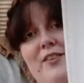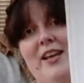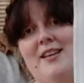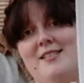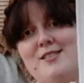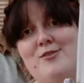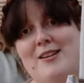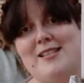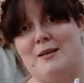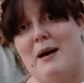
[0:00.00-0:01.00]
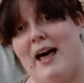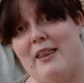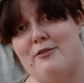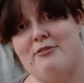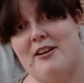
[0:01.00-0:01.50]
years stressing about
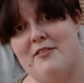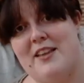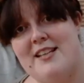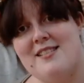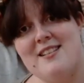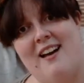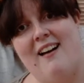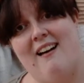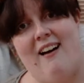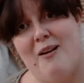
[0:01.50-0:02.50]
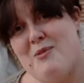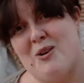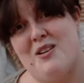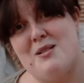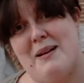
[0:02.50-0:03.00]
how the front of this. I'm not
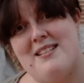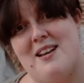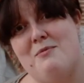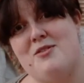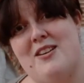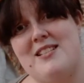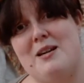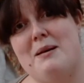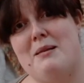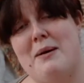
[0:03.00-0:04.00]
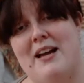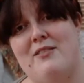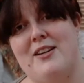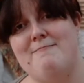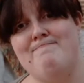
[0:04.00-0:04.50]
going to spend time stressing about the back
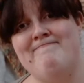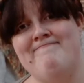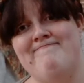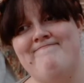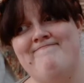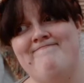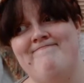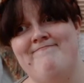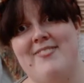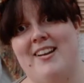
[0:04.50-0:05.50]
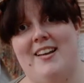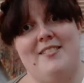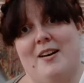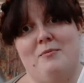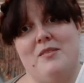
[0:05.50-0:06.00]
of it, like
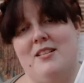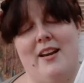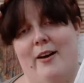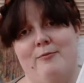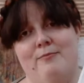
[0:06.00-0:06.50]
no.